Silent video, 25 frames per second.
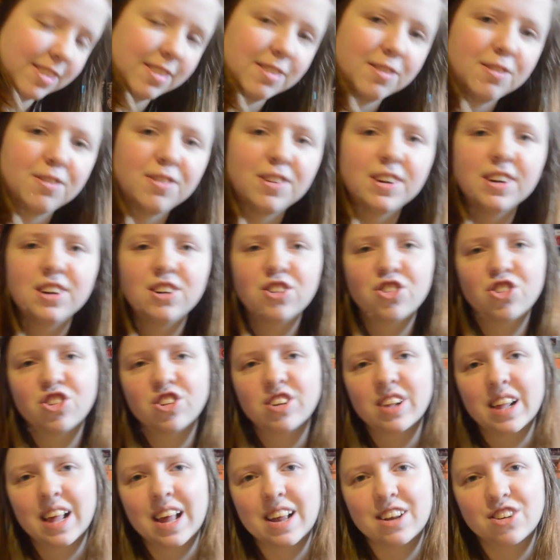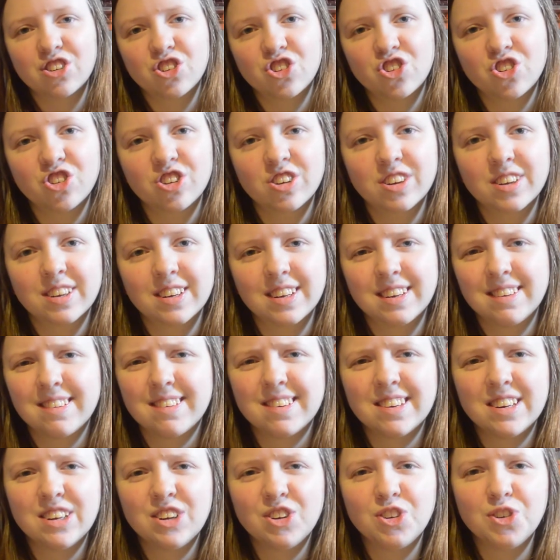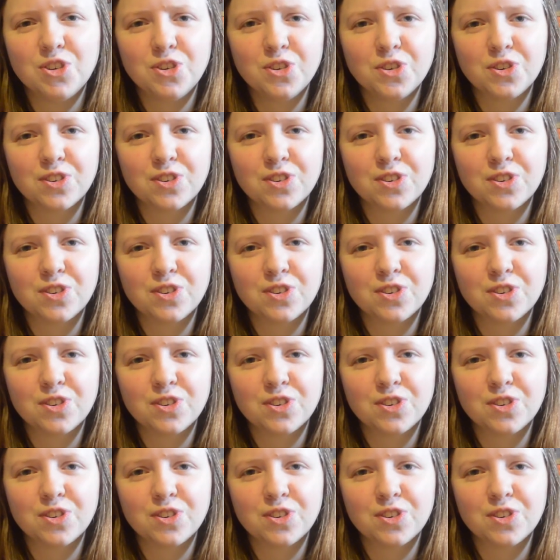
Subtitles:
finish / continue